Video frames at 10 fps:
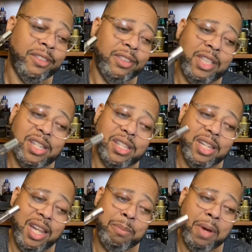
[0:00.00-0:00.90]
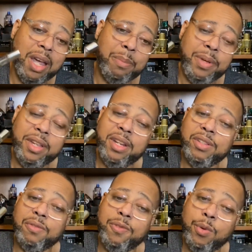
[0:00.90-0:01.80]
This, in my opinion, is
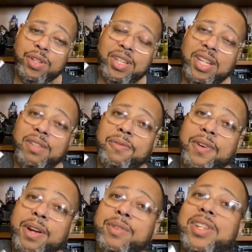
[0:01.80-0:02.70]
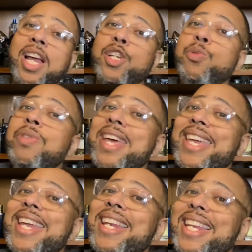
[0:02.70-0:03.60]
a four-season fragrance. I do
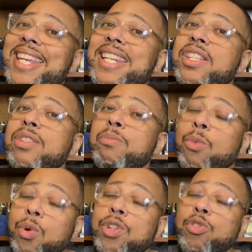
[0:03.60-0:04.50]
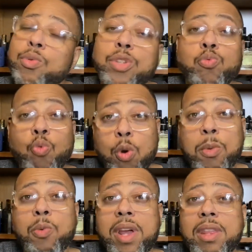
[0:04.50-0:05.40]
think it leans more towards warmer
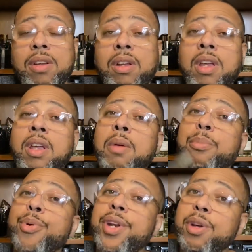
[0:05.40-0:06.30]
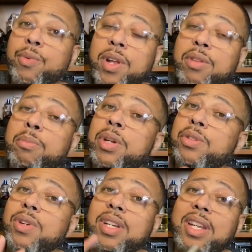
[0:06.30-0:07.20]
weather, prettier weather, but
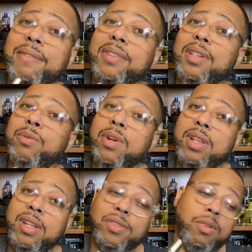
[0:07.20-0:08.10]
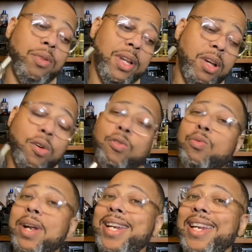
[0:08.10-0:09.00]
you can definitely wear this on a cold,
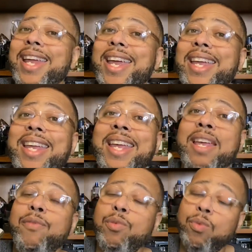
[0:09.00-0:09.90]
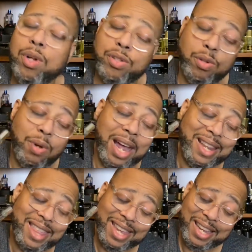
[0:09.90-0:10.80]
rainy day if you want to. I
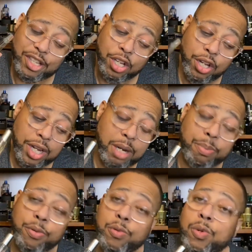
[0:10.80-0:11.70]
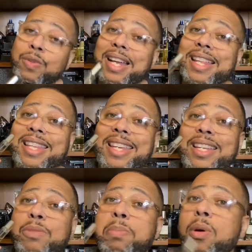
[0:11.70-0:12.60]
think it's hoodie approved. I think
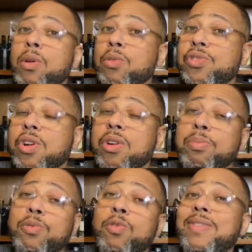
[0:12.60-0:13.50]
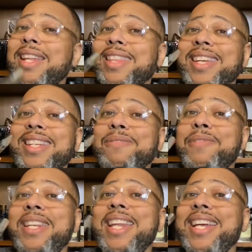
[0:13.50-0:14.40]
it's polo shirt approved. I think it's
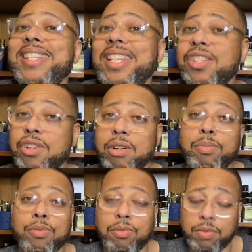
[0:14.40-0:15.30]
V-neck t-shirt approved.